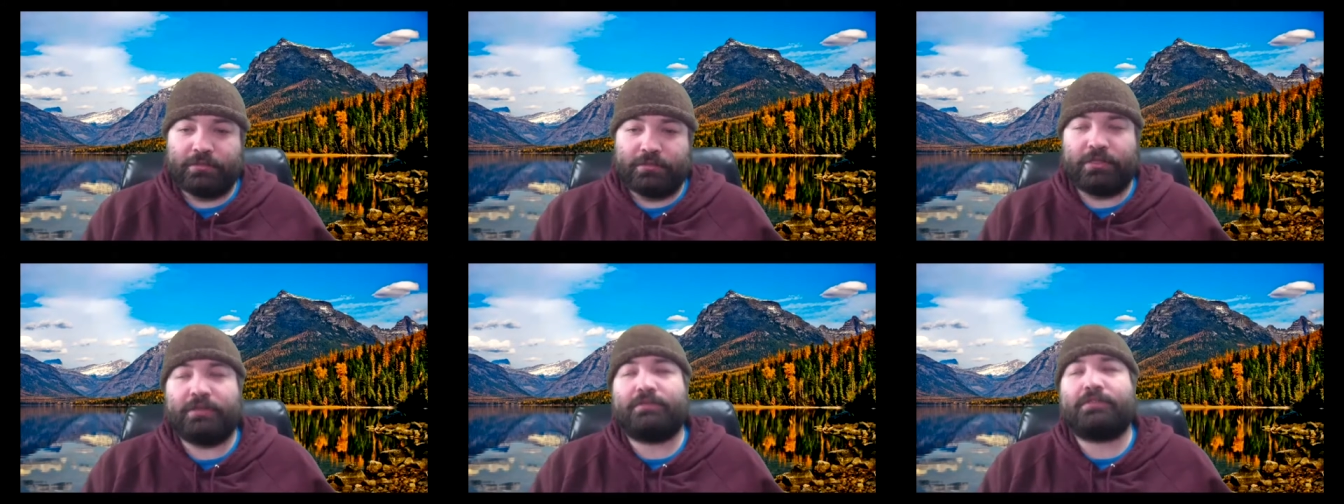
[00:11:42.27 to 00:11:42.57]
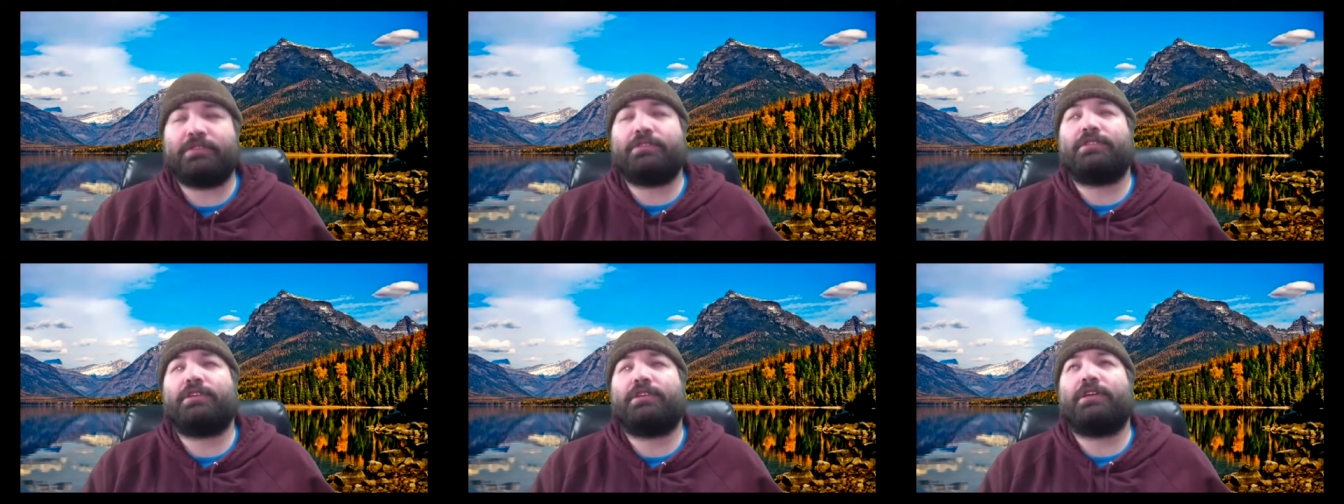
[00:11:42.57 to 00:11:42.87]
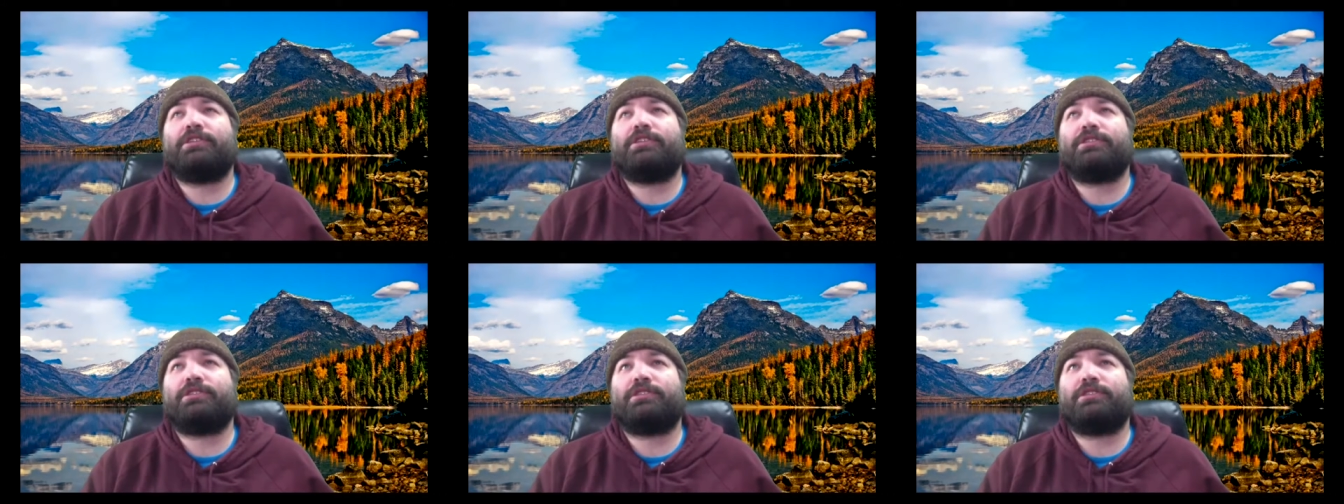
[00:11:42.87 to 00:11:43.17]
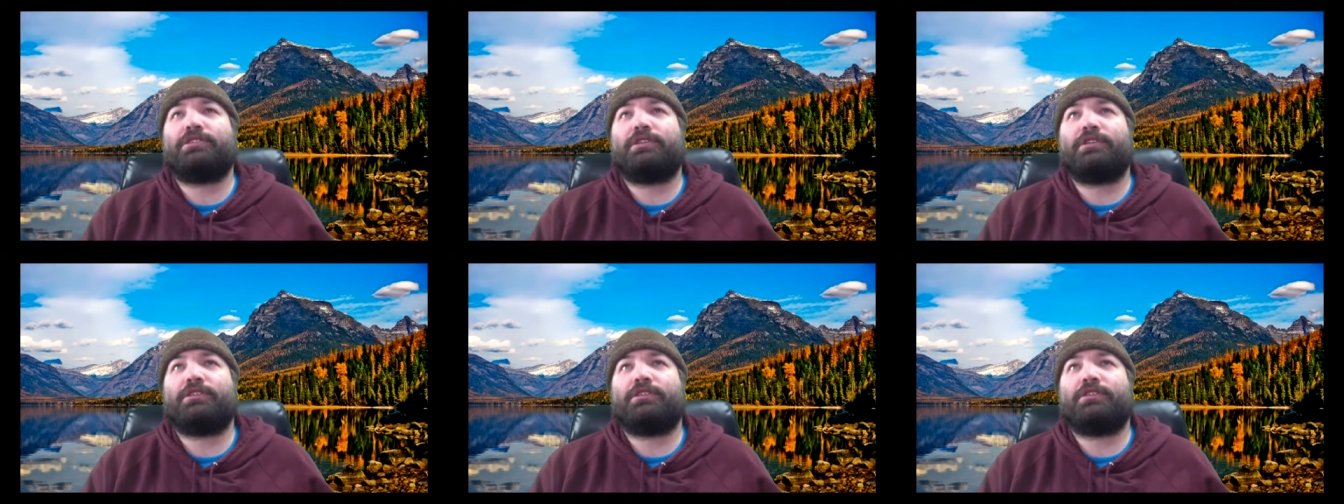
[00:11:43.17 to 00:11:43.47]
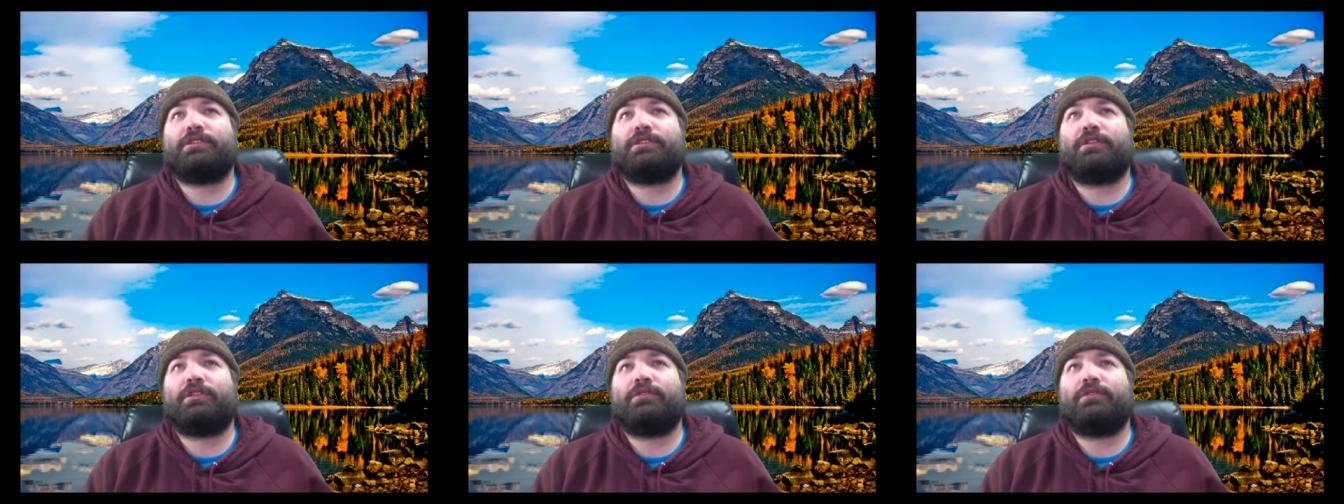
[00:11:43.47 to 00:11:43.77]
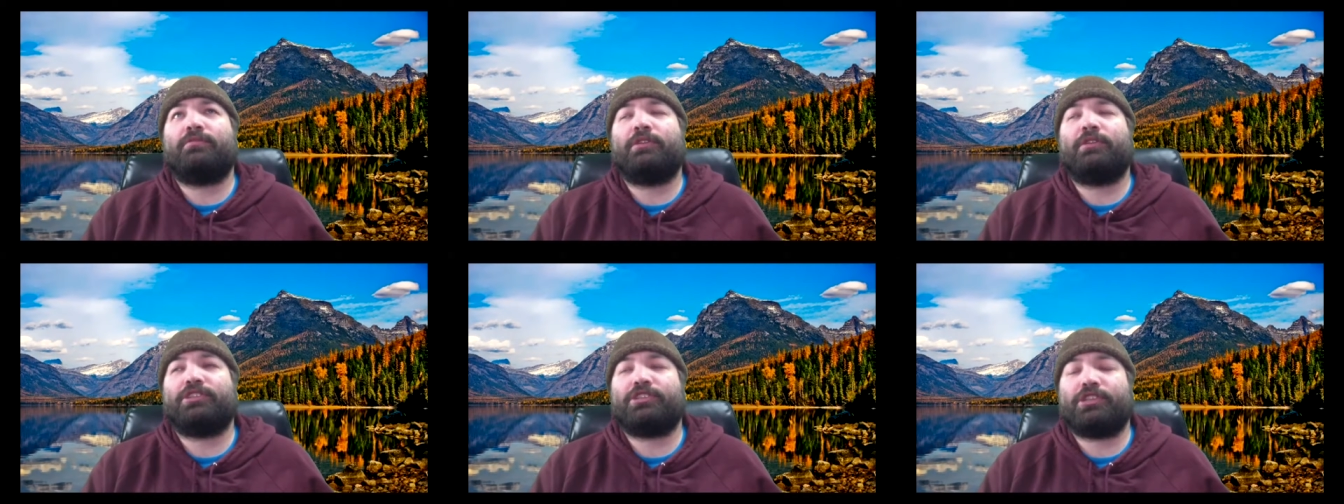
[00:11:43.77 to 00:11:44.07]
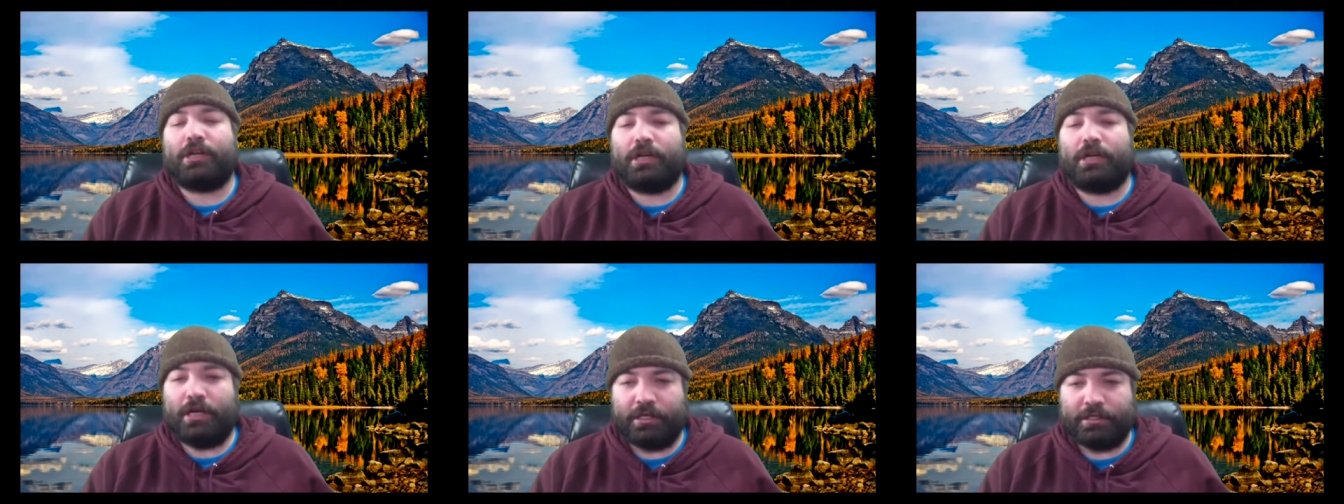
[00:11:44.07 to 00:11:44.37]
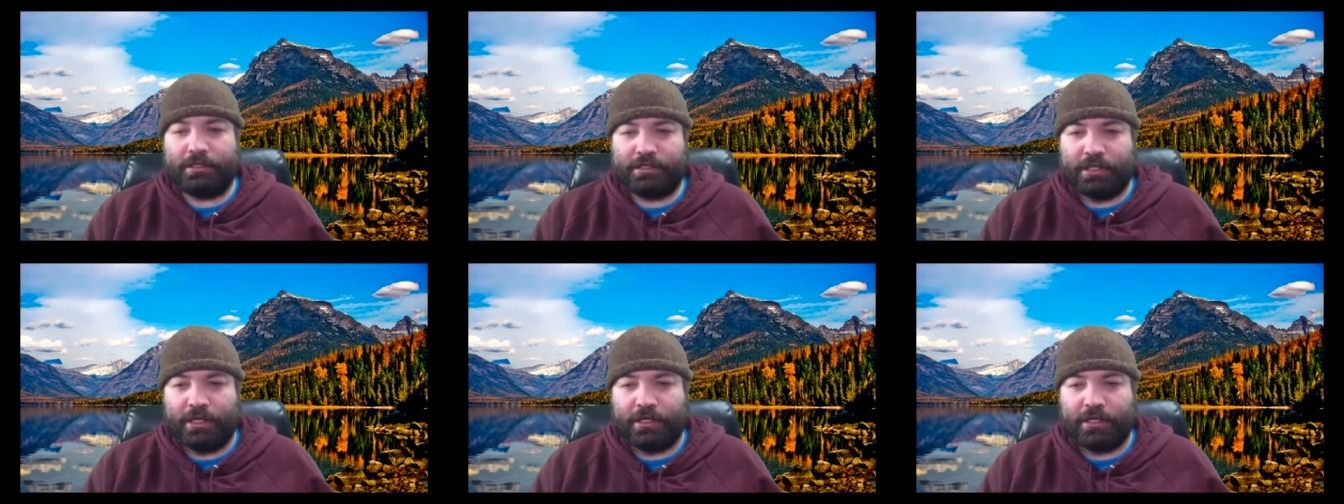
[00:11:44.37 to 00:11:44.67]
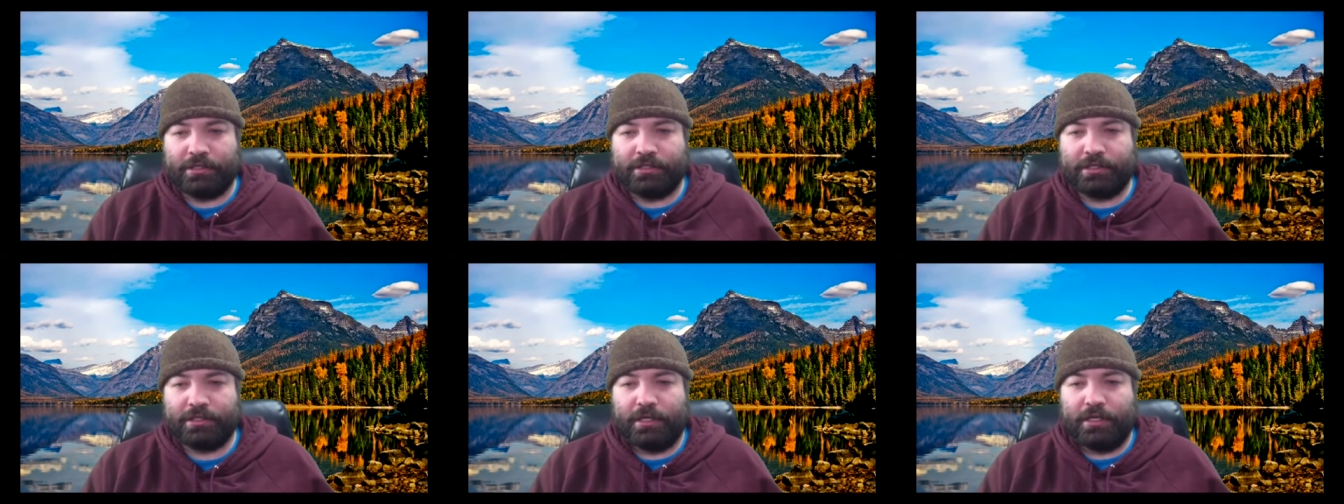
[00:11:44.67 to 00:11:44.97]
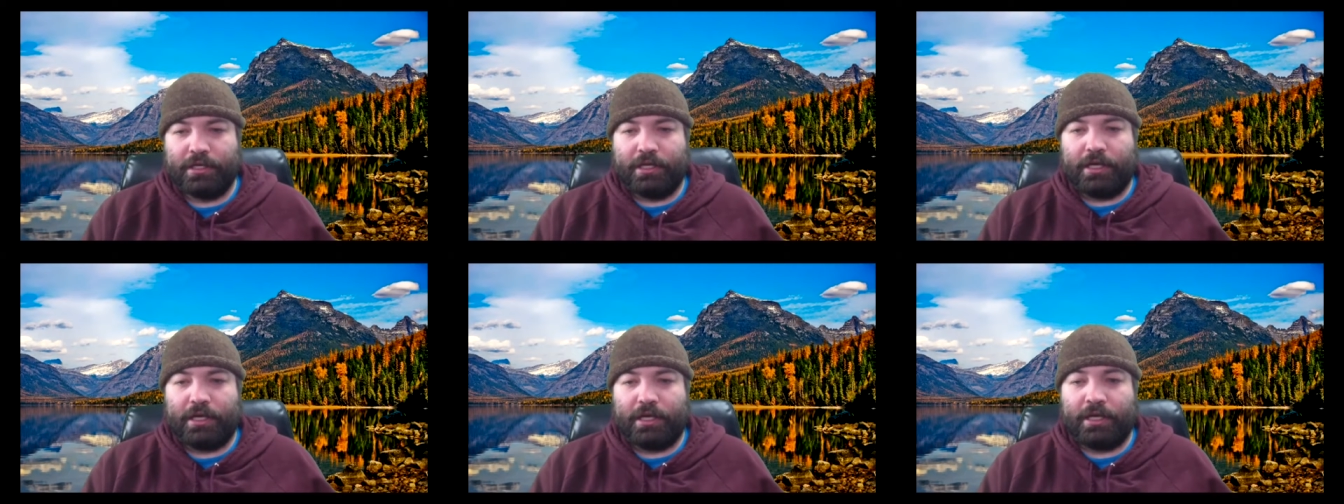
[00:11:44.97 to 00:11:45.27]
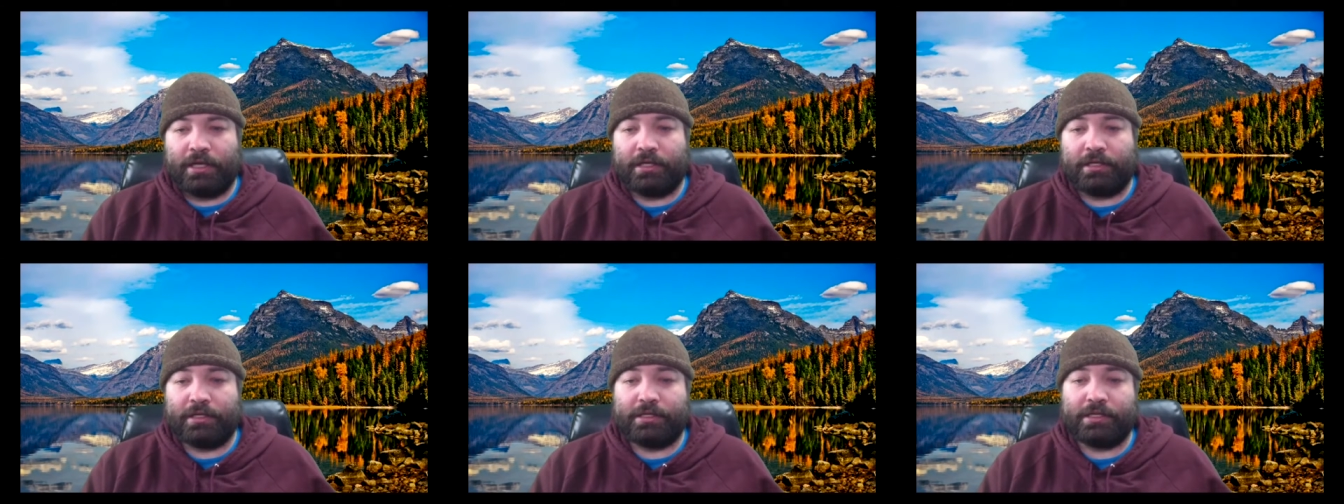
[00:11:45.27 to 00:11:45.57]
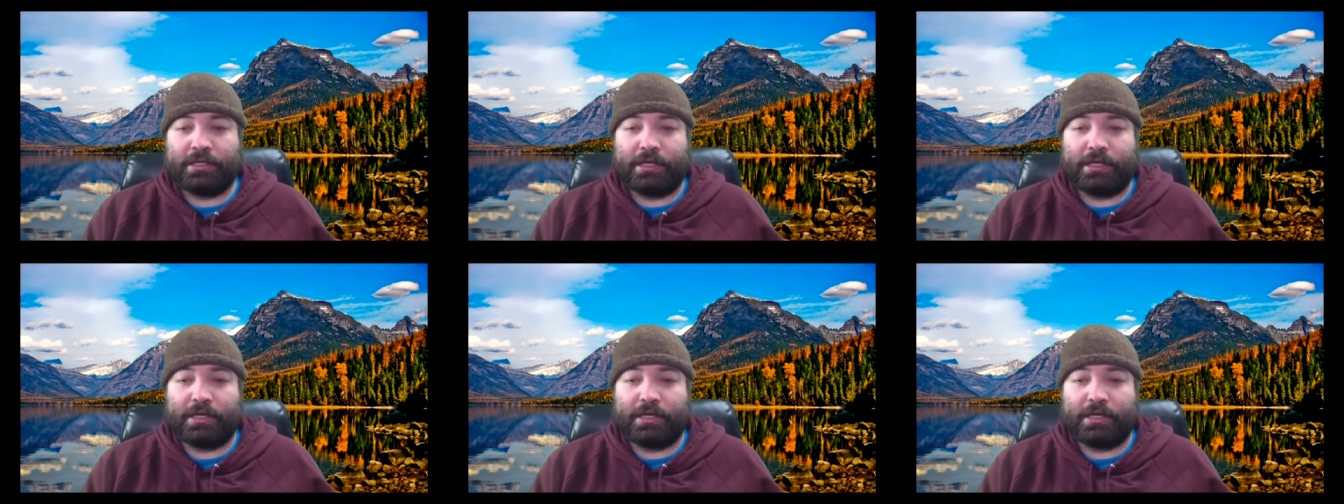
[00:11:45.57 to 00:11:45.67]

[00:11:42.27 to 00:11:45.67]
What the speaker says: We have so much content and